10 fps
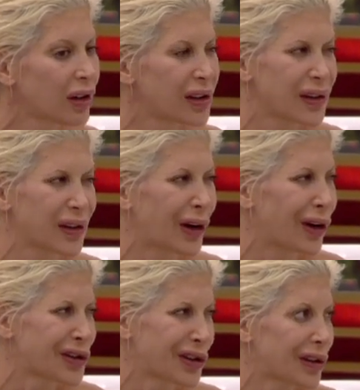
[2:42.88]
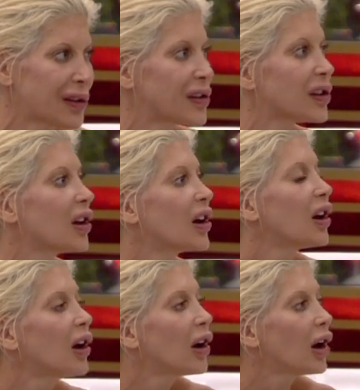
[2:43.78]
She's
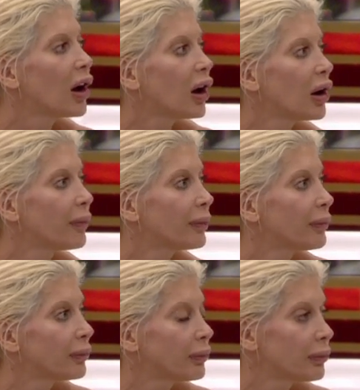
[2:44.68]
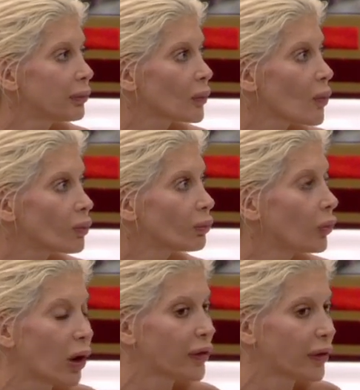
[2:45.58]
gorgeous. We
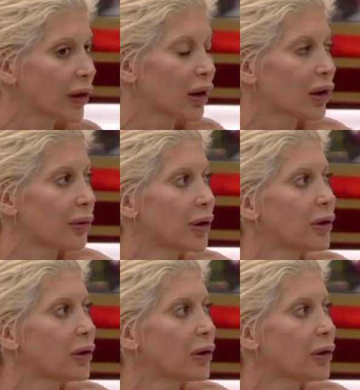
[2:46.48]
have nothing in common.